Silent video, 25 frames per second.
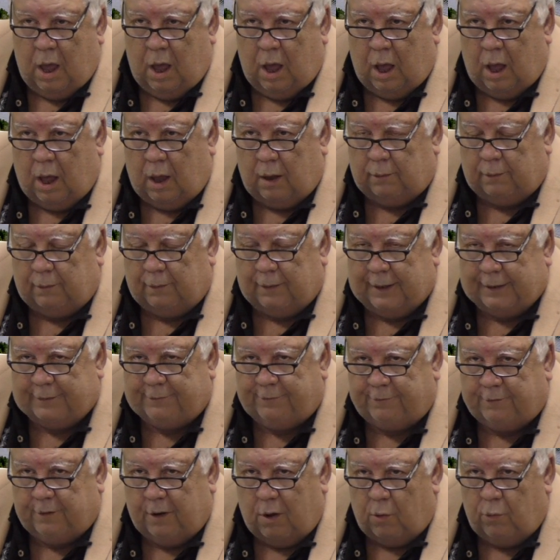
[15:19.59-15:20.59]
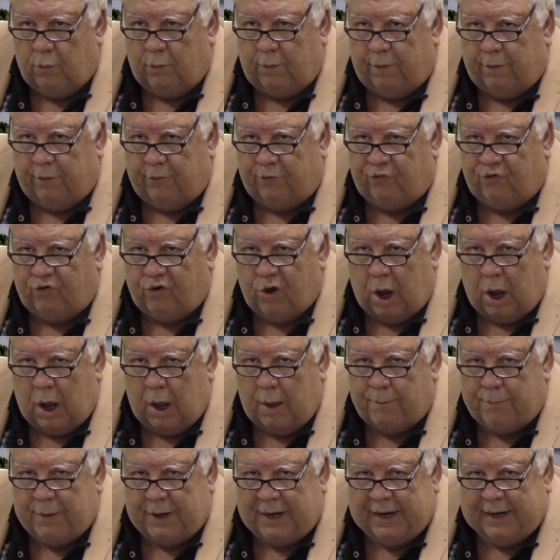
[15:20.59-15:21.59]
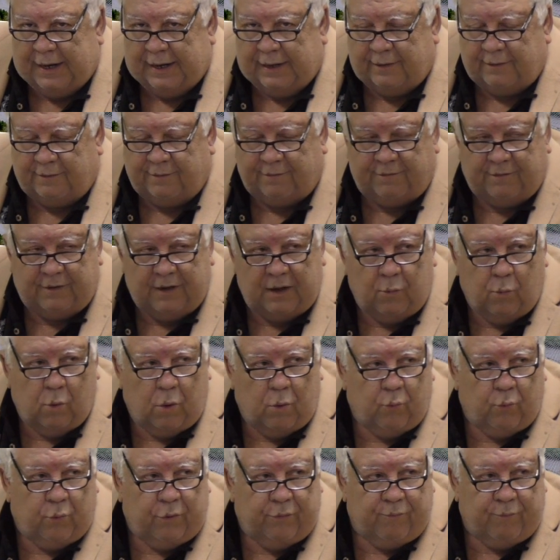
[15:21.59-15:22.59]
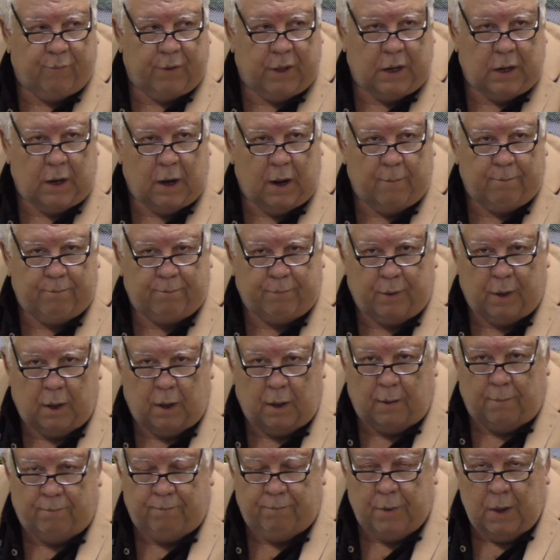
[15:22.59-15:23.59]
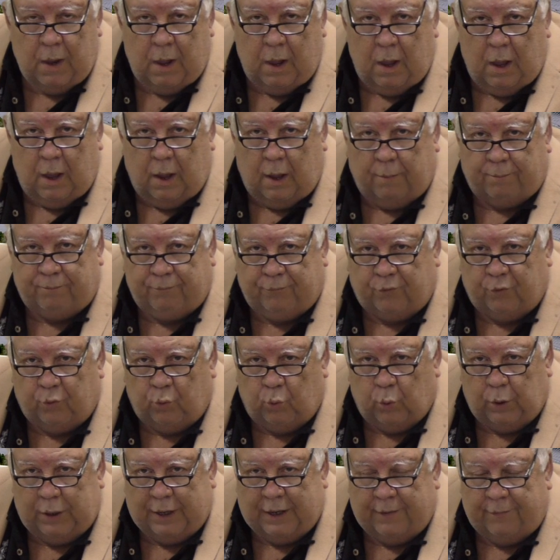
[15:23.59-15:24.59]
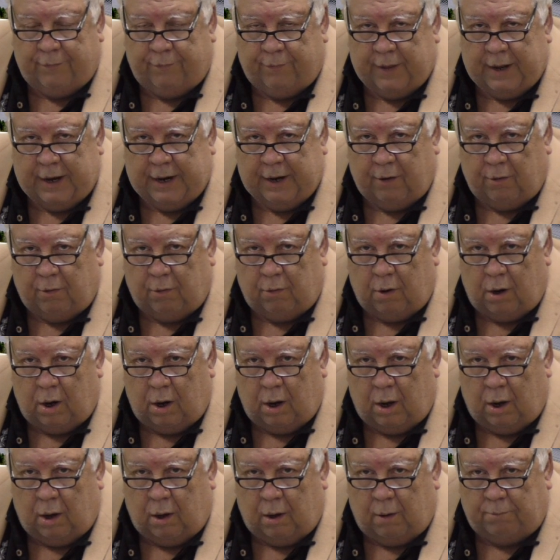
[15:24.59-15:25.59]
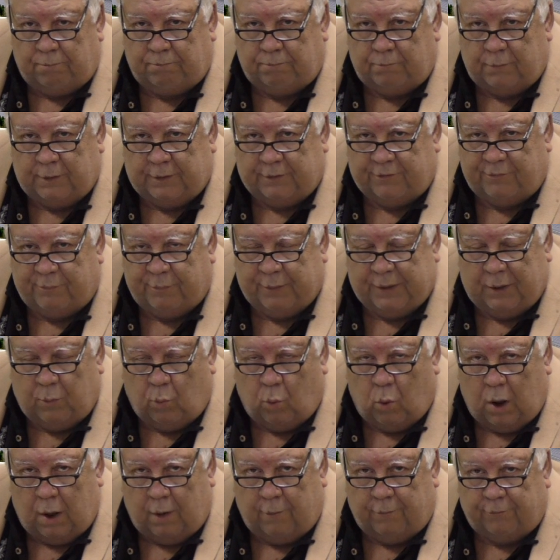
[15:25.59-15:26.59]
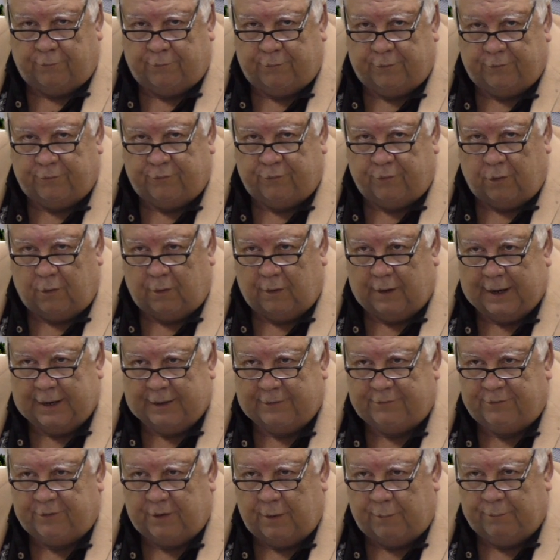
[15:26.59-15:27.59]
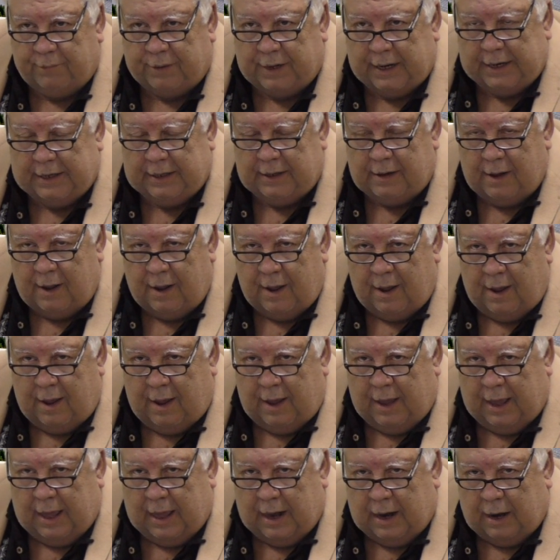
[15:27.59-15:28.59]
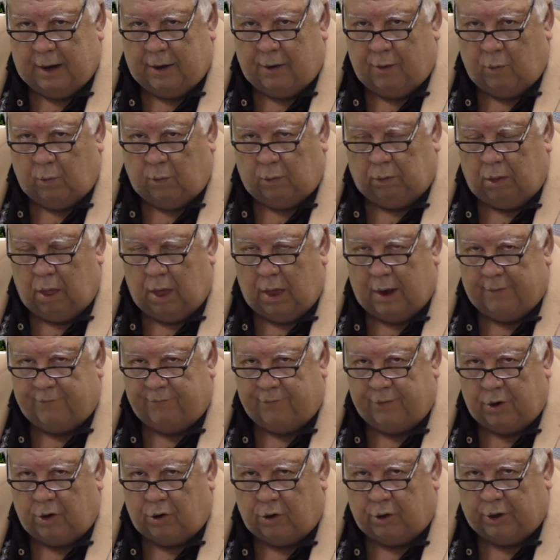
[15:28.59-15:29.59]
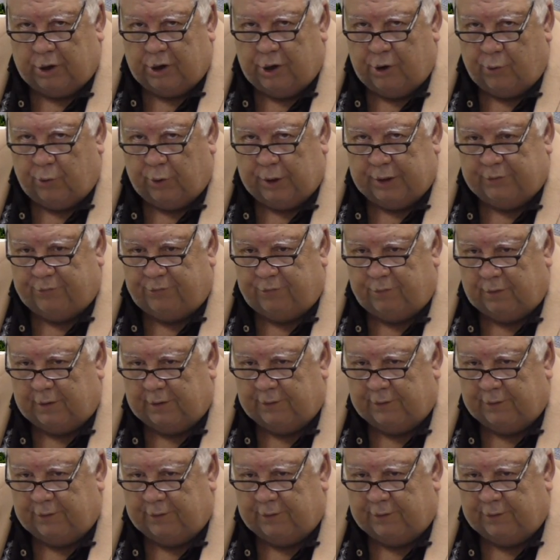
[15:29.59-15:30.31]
Uh, let's go to the shop and see what we've been up uh, up to in there. Um, it's been a while since our last update, and I know a lot of you are curious.